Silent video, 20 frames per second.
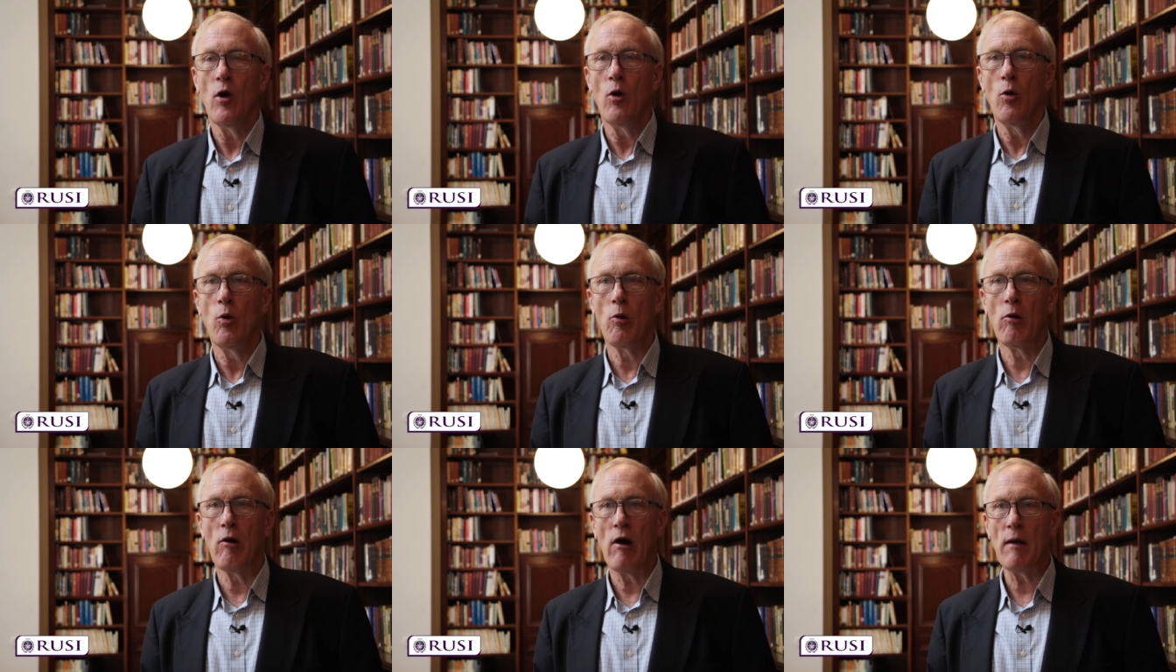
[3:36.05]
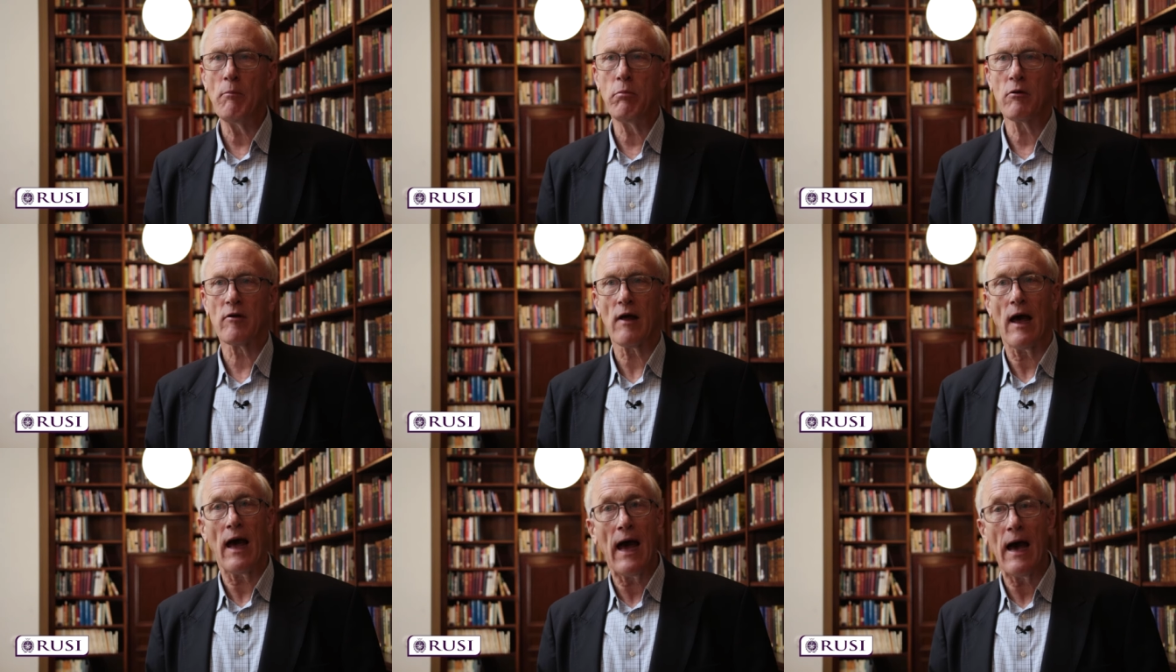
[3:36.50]
who were
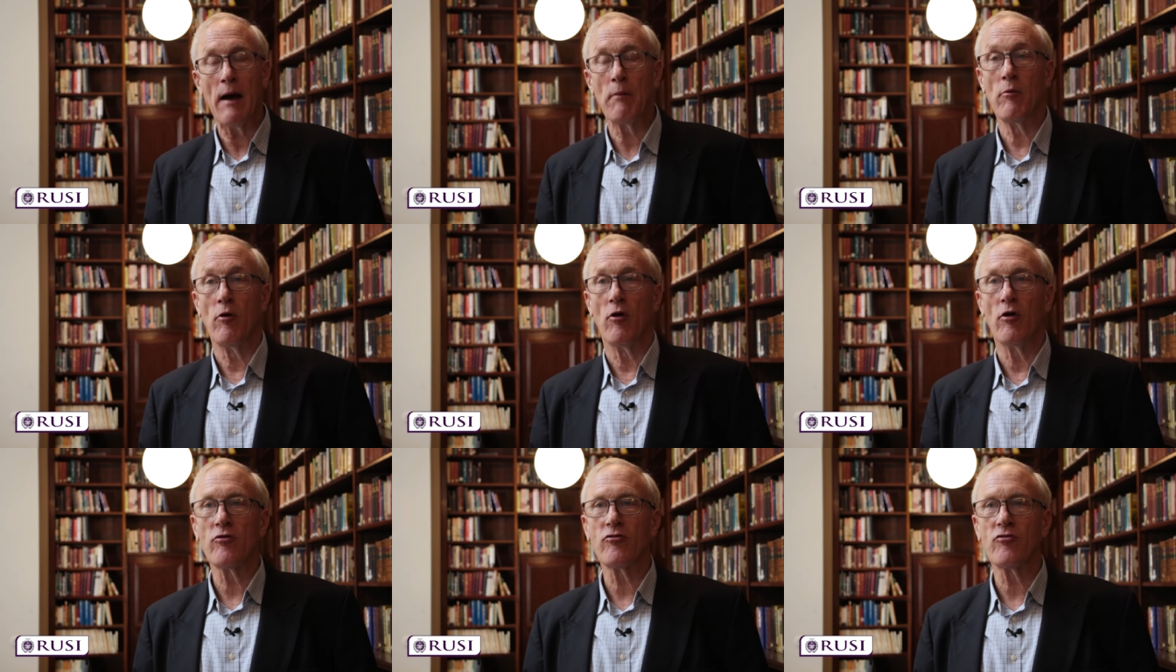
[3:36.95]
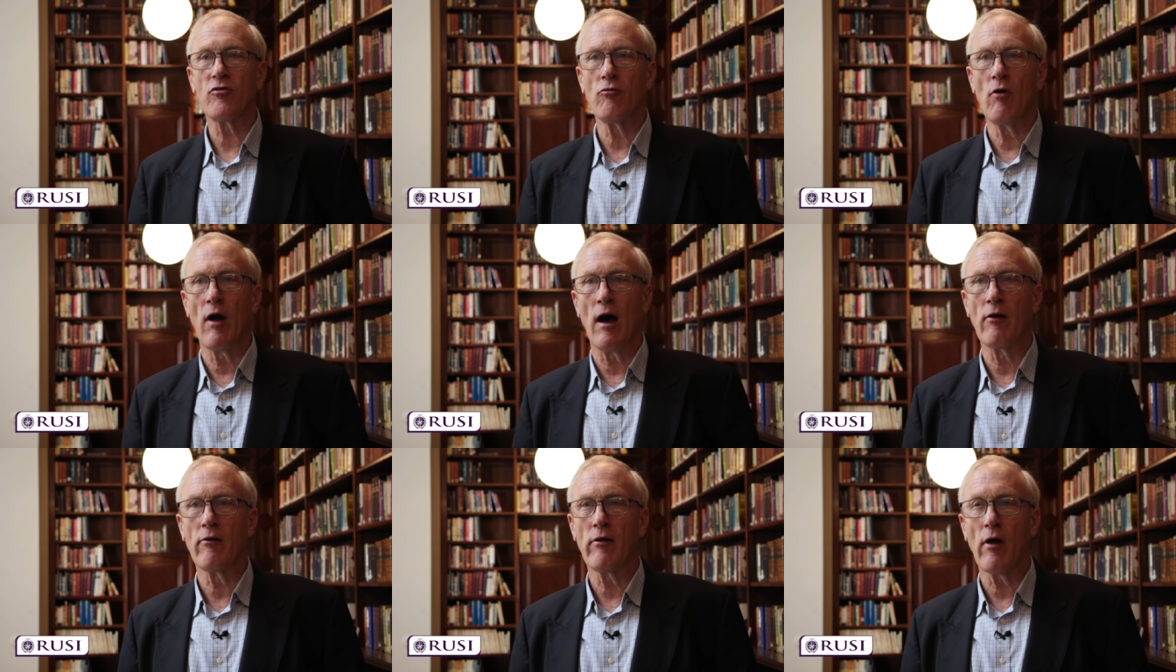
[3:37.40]
able to hammer us
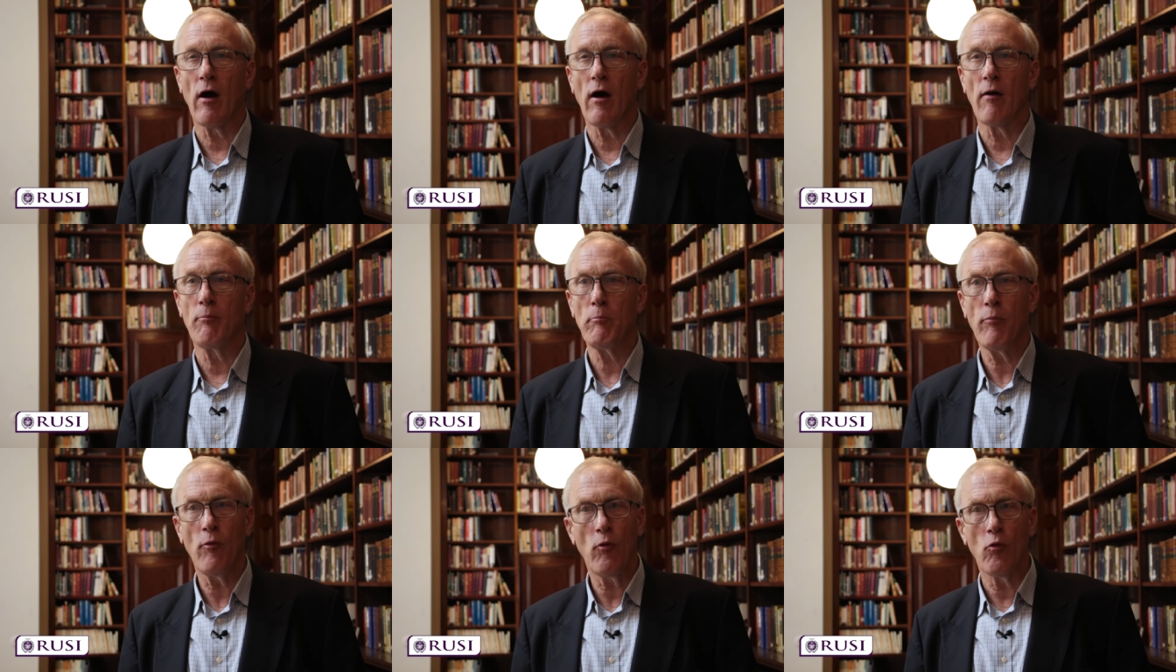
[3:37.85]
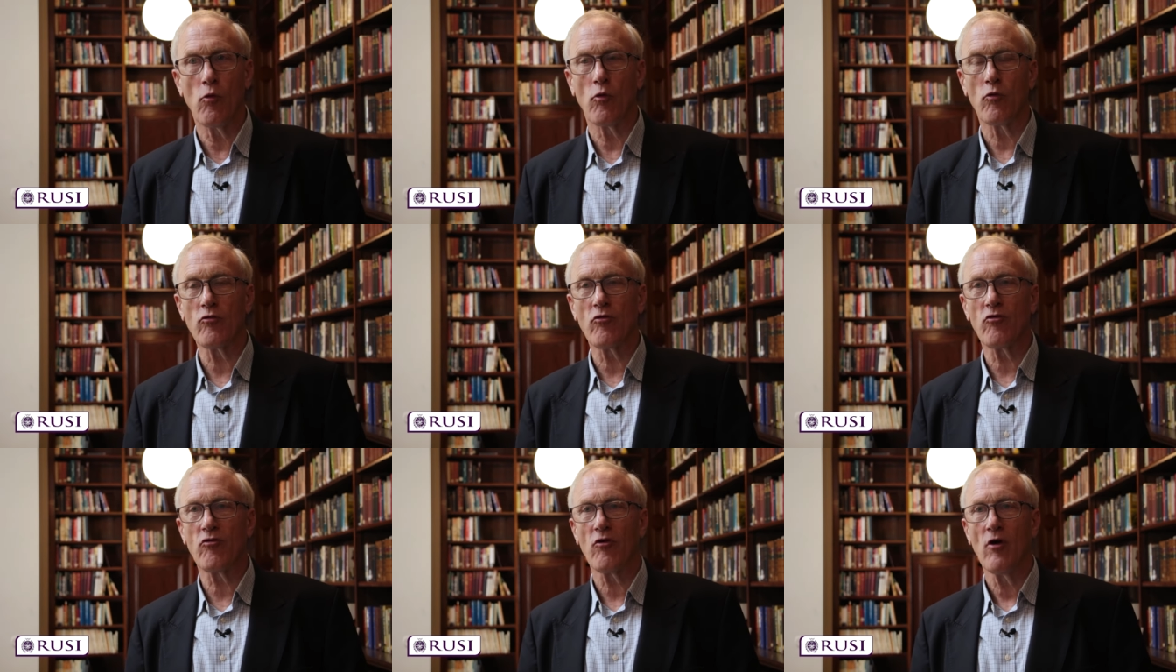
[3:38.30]
around our
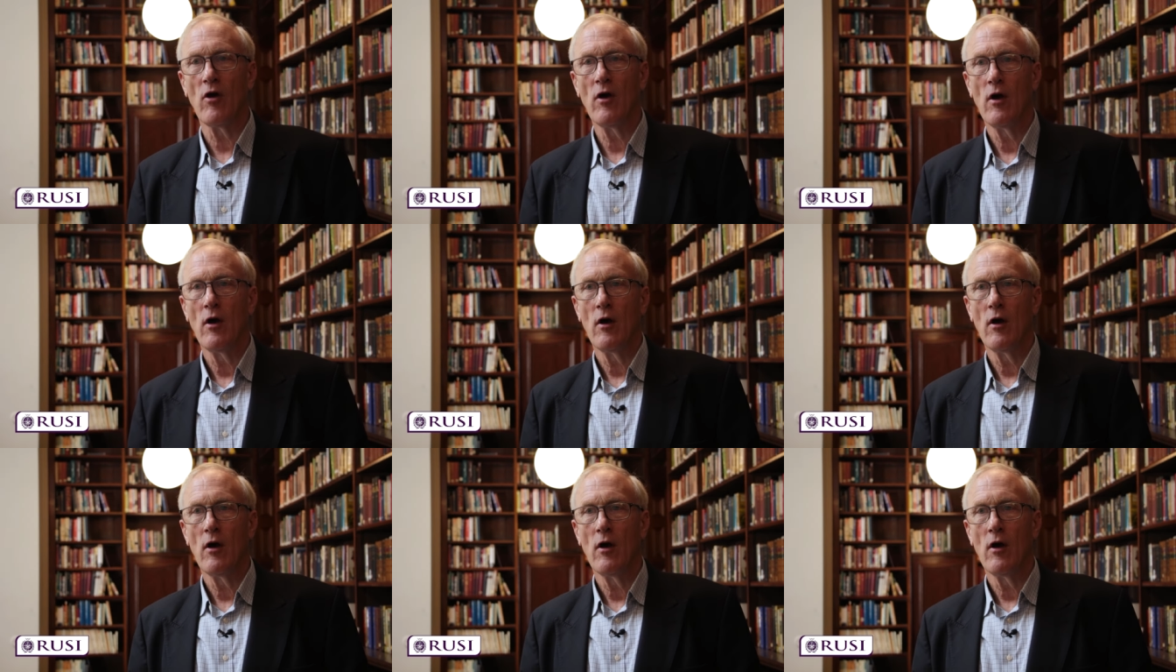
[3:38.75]
ports.